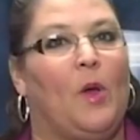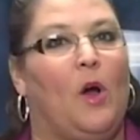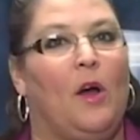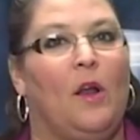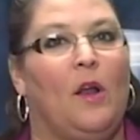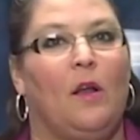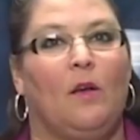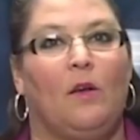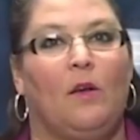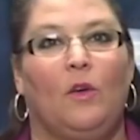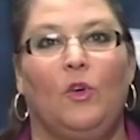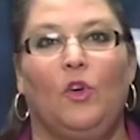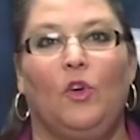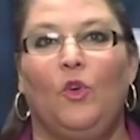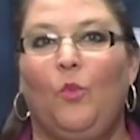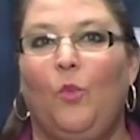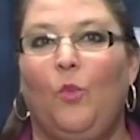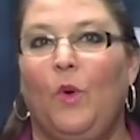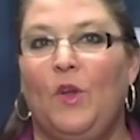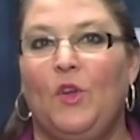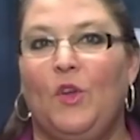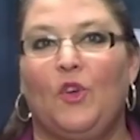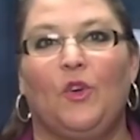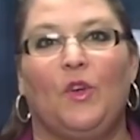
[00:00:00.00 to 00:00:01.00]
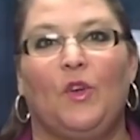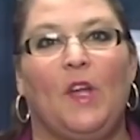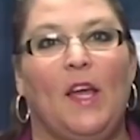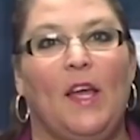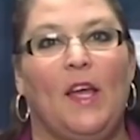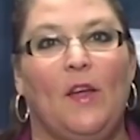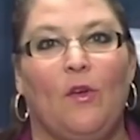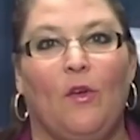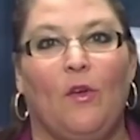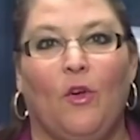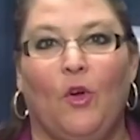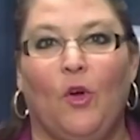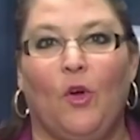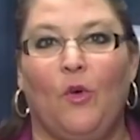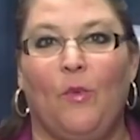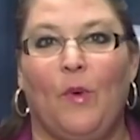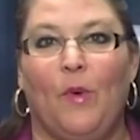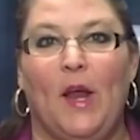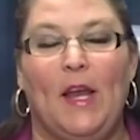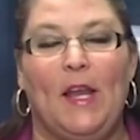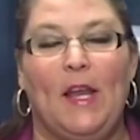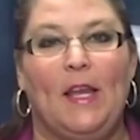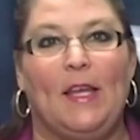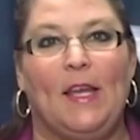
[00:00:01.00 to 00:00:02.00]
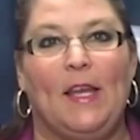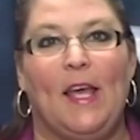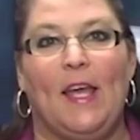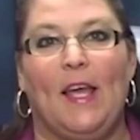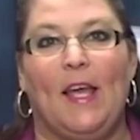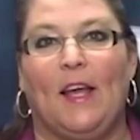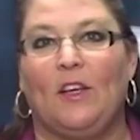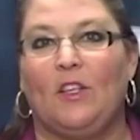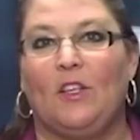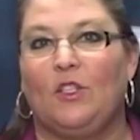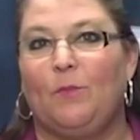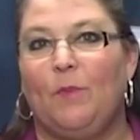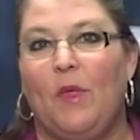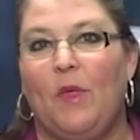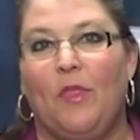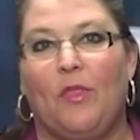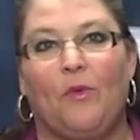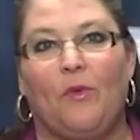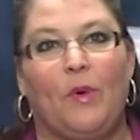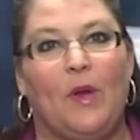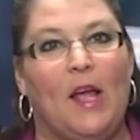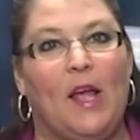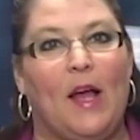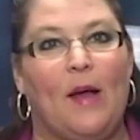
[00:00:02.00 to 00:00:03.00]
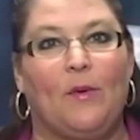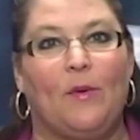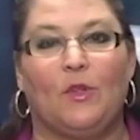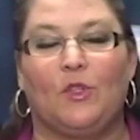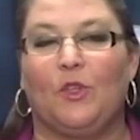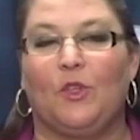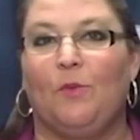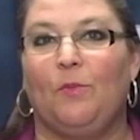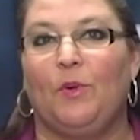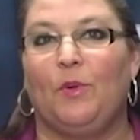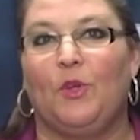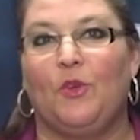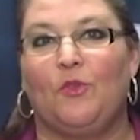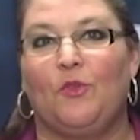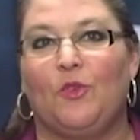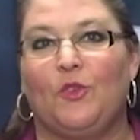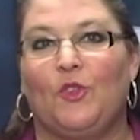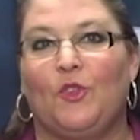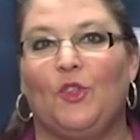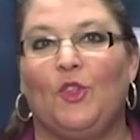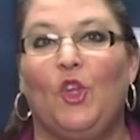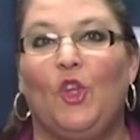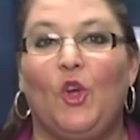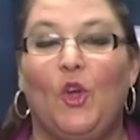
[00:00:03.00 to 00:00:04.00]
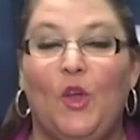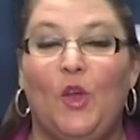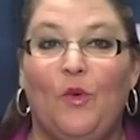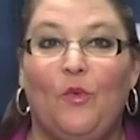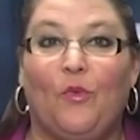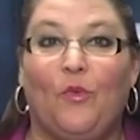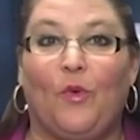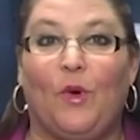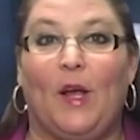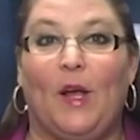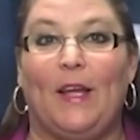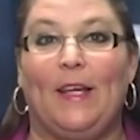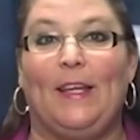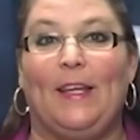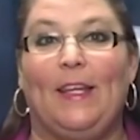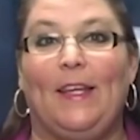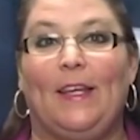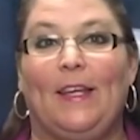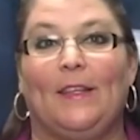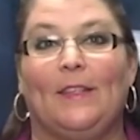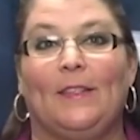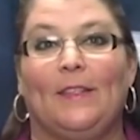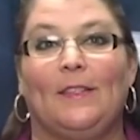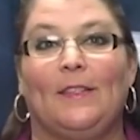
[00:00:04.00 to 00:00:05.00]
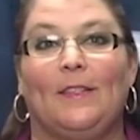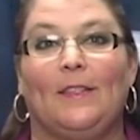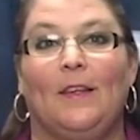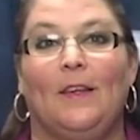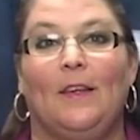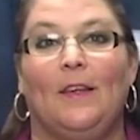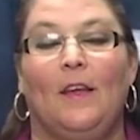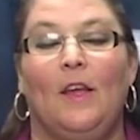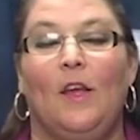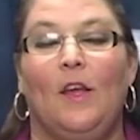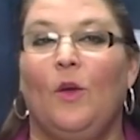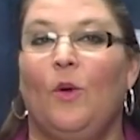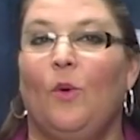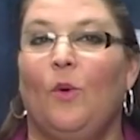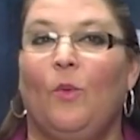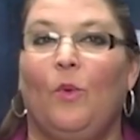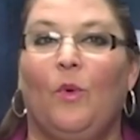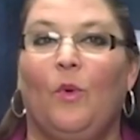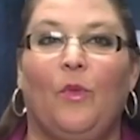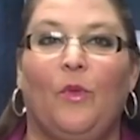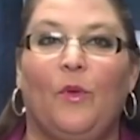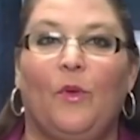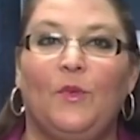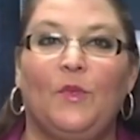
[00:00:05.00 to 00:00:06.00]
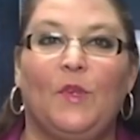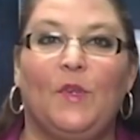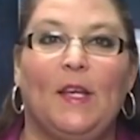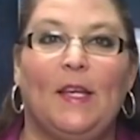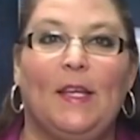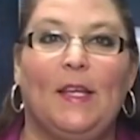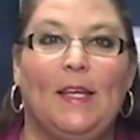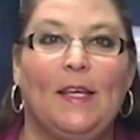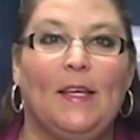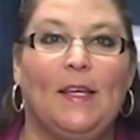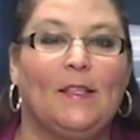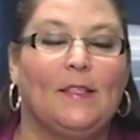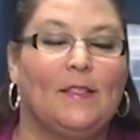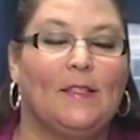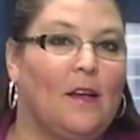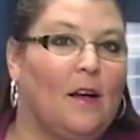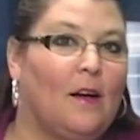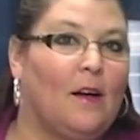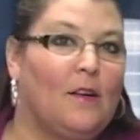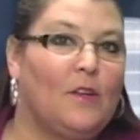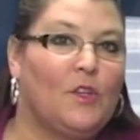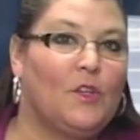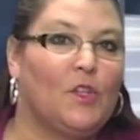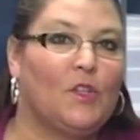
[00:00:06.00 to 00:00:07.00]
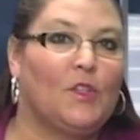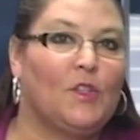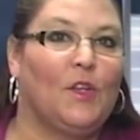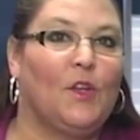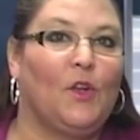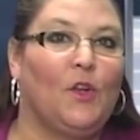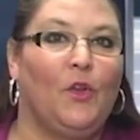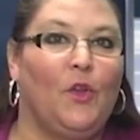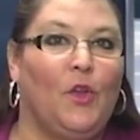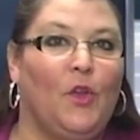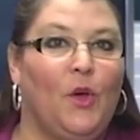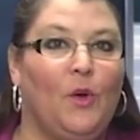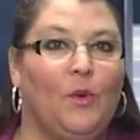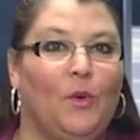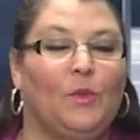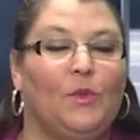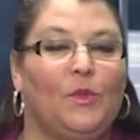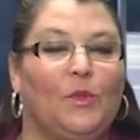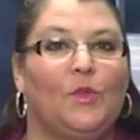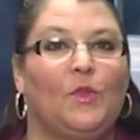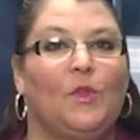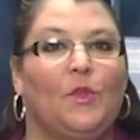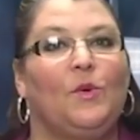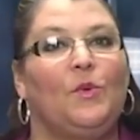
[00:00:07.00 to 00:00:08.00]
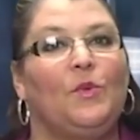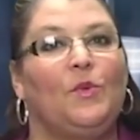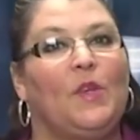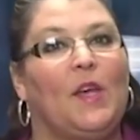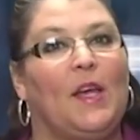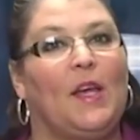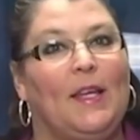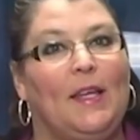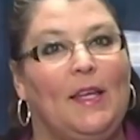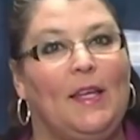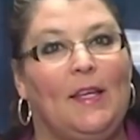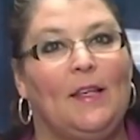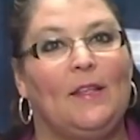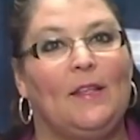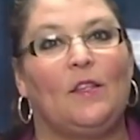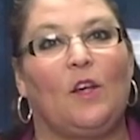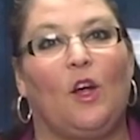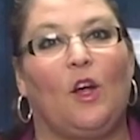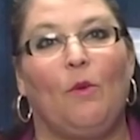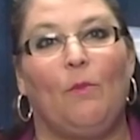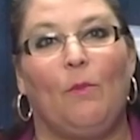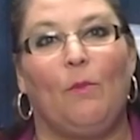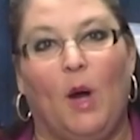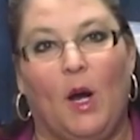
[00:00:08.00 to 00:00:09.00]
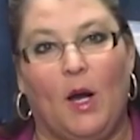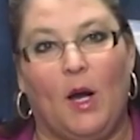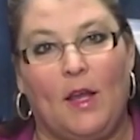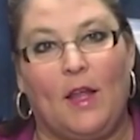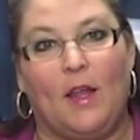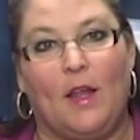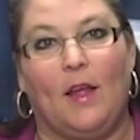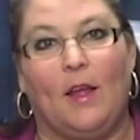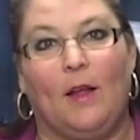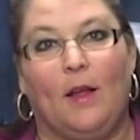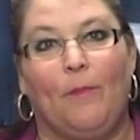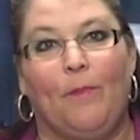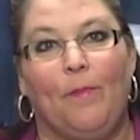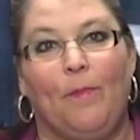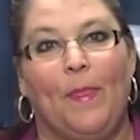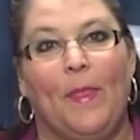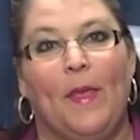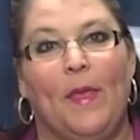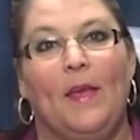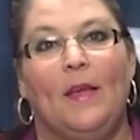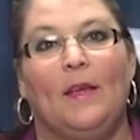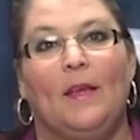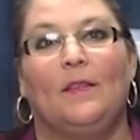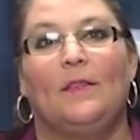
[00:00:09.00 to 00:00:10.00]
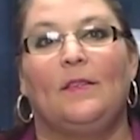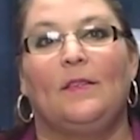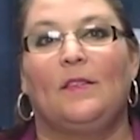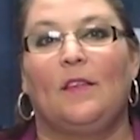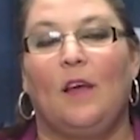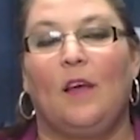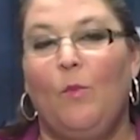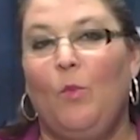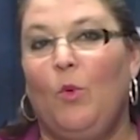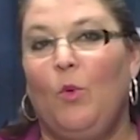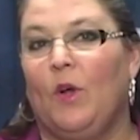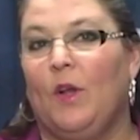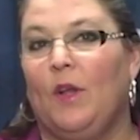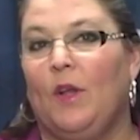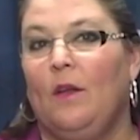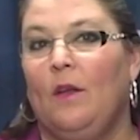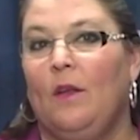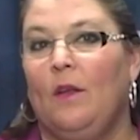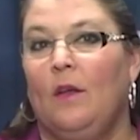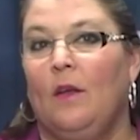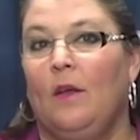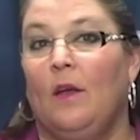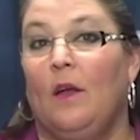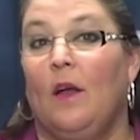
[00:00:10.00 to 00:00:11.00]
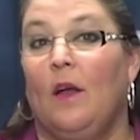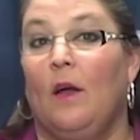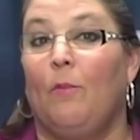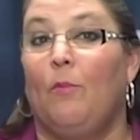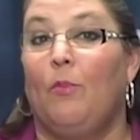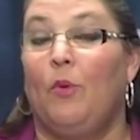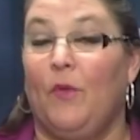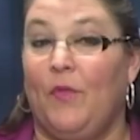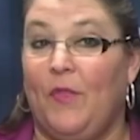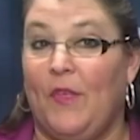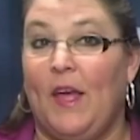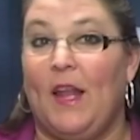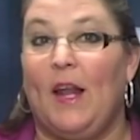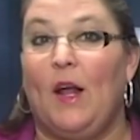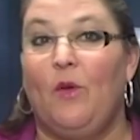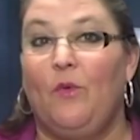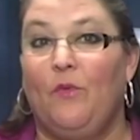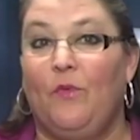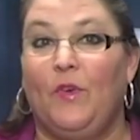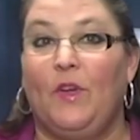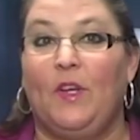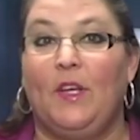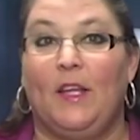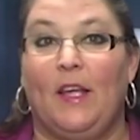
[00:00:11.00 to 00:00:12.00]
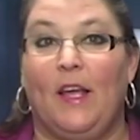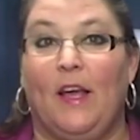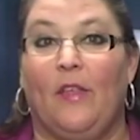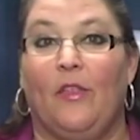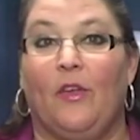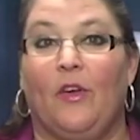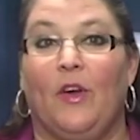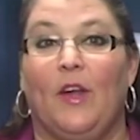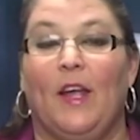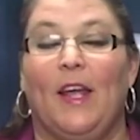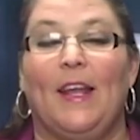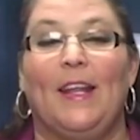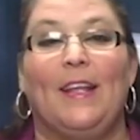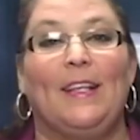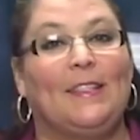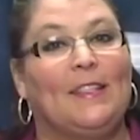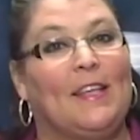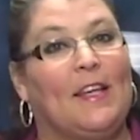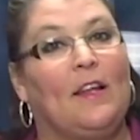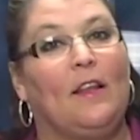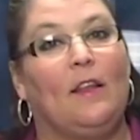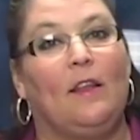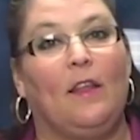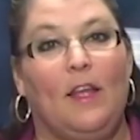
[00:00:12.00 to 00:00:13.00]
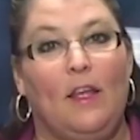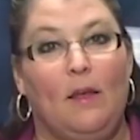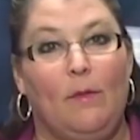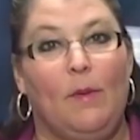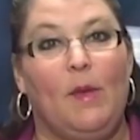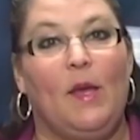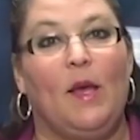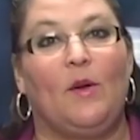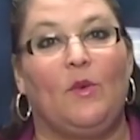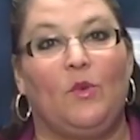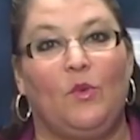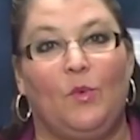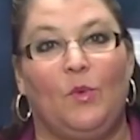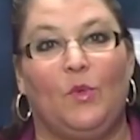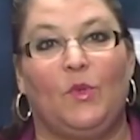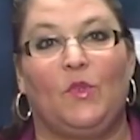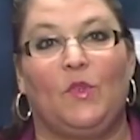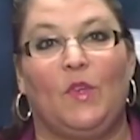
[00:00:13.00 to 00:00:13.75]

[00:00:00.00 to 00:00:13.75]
On a good winter day or a good rainy day, I could spend 3 hours on Pinterest looking for ideas. Well, those ideas aren't just little notes. Those ideas are marketing. Someone put that outfit together, and it's going to link me out to a